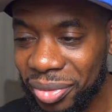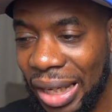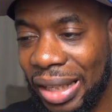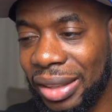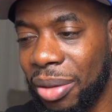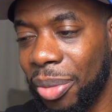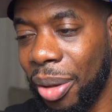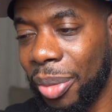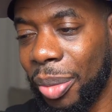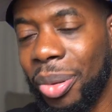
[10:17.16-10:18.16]
I keep it.
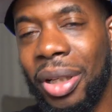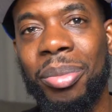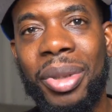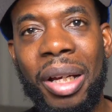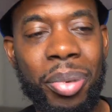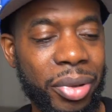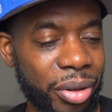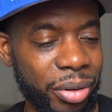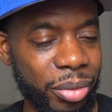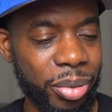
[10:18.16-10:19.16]
I'll put in the
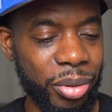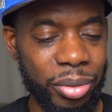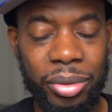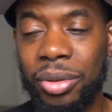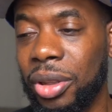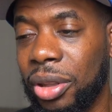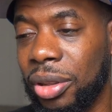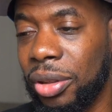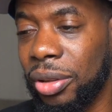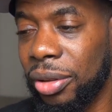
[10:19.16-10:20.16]
GoPro
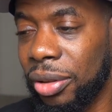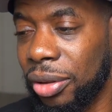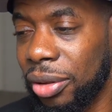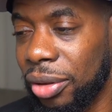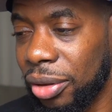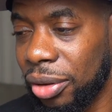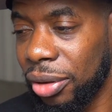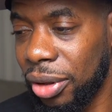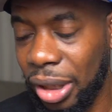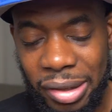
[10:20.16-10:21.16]

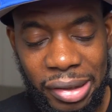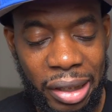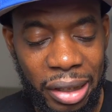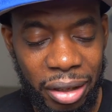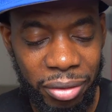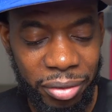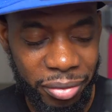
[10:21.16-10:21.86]
in case I have.